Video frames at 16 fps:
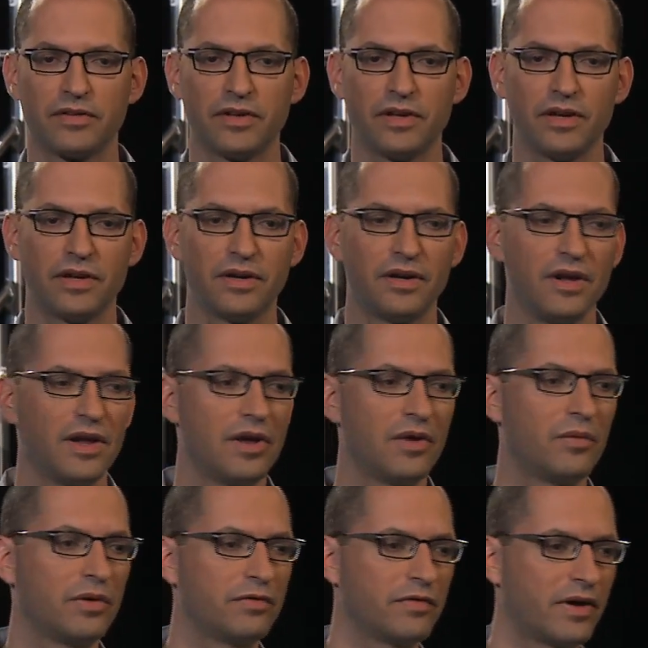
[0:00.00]
here,
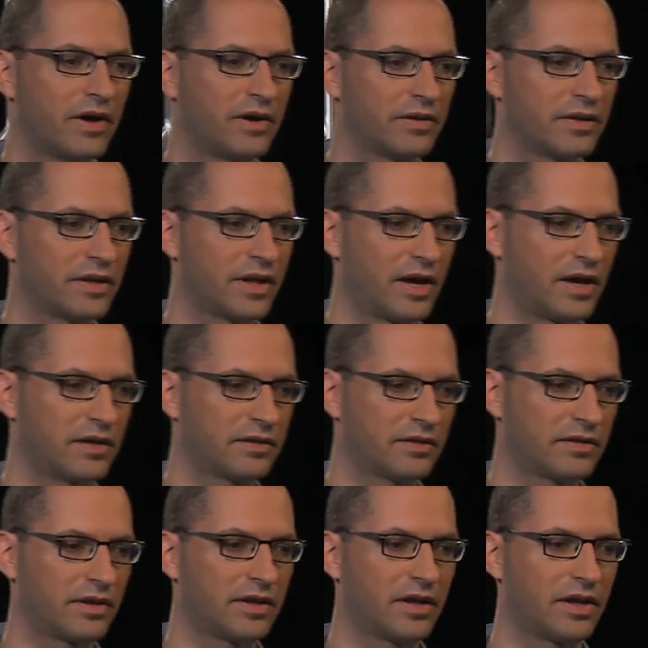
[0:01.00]
we found that